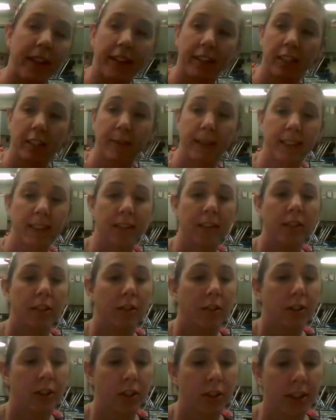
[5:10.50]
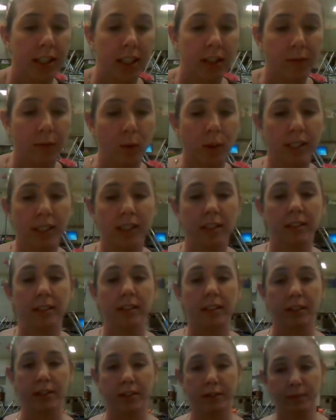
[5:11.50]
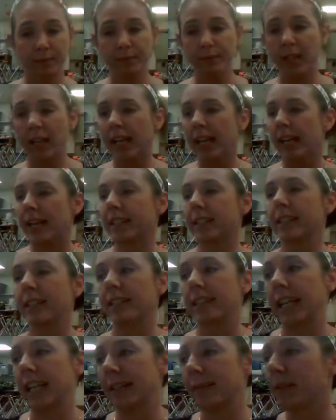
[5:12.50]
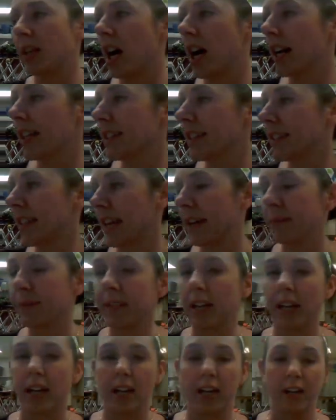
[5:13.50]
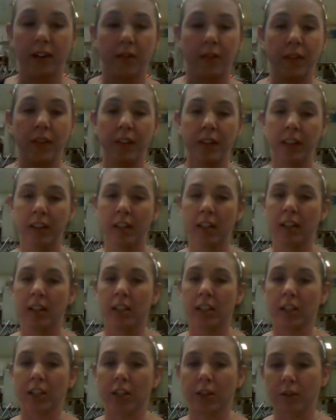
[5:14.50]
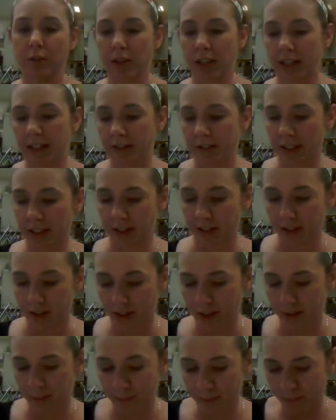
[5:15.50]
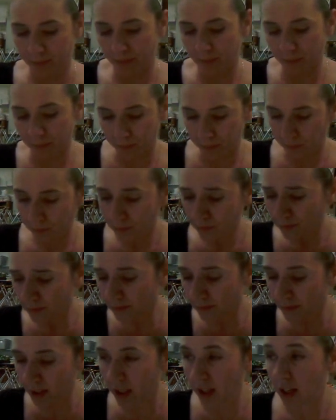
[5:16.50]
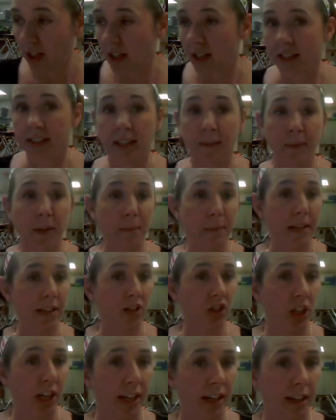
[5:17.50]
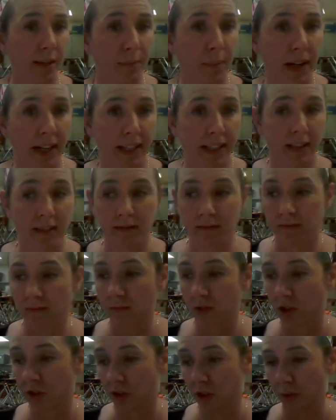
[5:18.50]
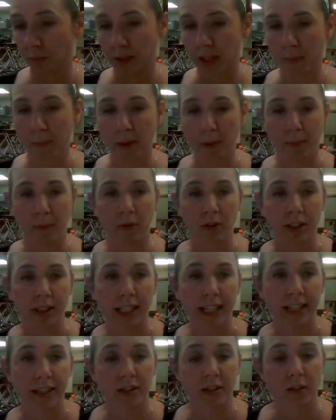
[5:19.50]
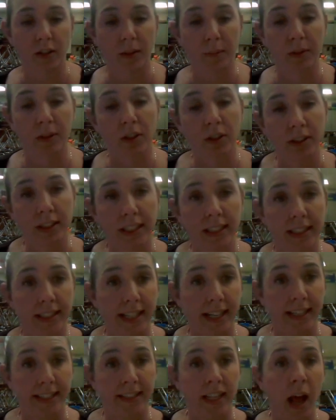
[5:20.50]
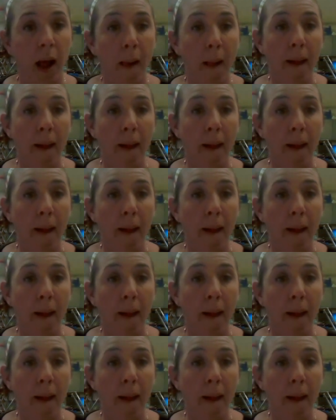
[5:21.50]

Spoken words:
they're expected to do 13 and 14 on their own. It's the same concept of, you know, there's something being shared by so many people or things. So number 13 says,